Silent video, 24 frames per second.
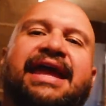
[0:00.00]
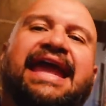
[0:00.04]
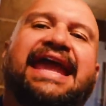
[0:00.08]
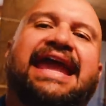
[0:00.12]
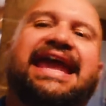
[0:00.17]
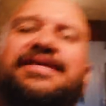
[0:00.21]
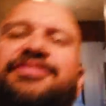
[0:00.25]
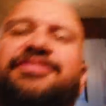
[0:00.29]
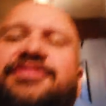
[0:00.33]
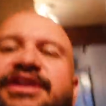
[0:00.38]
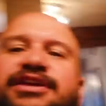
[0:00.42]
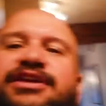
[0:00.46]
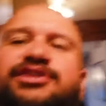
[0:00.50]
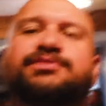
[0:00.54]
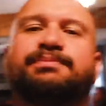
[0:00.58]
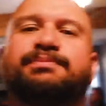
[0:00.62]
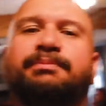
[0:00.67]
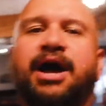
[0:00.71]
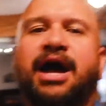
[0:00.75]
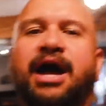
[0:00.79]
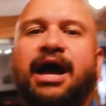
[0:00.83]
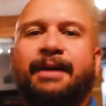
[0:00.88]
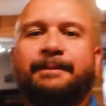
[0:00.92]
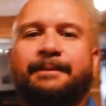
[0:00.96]
Anthony's
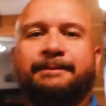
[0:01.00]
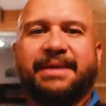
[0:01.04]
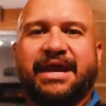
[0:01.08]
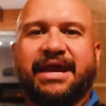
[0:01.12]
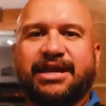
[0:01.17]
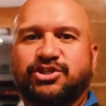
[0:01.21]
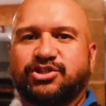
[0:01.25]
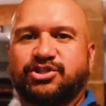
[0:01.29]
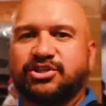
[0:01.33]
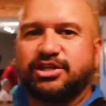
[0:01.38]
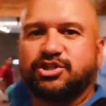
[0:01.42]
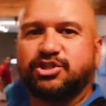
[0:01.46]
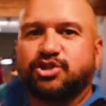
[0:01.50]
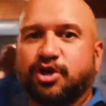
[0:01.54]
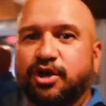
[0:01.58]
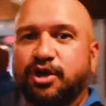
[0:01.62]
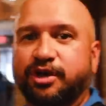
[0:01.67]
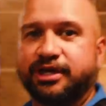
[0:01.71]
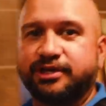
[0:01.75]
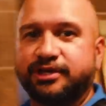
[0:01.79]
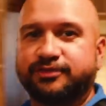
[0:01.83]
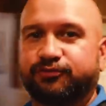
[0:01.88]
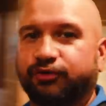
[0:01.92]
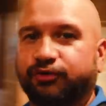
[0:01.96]
mom makes these
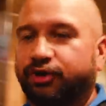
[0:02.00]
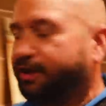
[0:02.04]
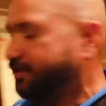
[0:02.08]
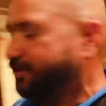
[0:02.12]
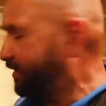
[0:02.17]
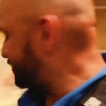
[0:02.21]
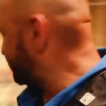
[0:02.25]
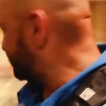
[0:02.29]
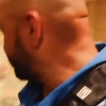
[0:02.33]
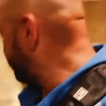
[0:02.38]
cookies for all the